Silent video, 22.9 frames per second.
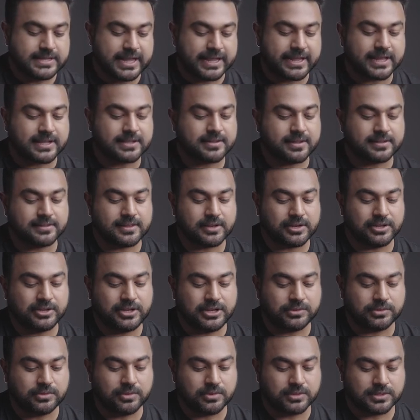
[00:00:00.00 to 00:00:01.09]
Second thing that you
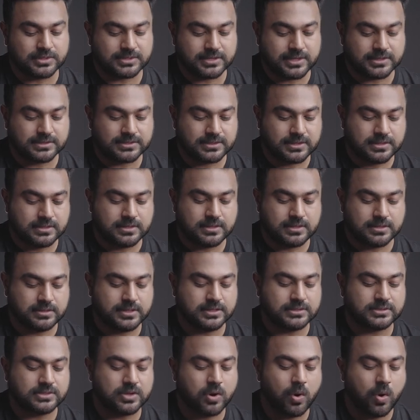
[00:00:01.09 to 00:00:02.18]
need to notice is
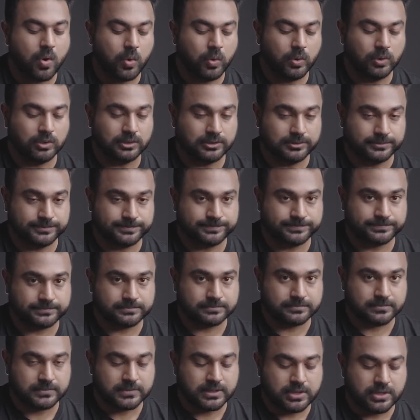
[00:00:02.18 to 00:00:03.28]
this hole
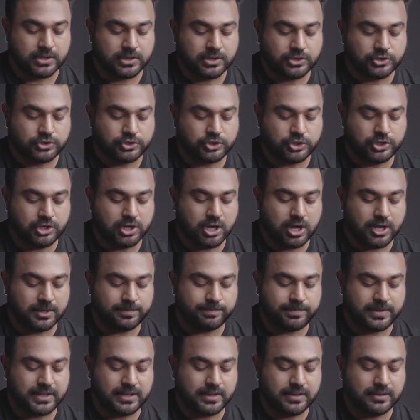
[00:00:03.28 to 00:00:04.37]
should
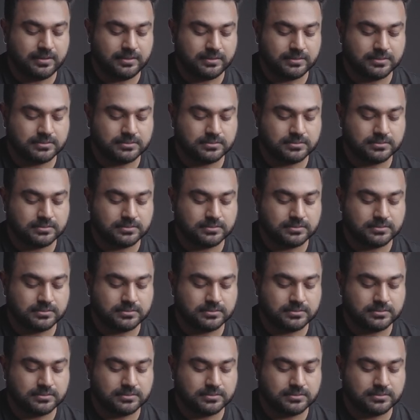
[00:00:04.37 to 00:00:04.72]
not be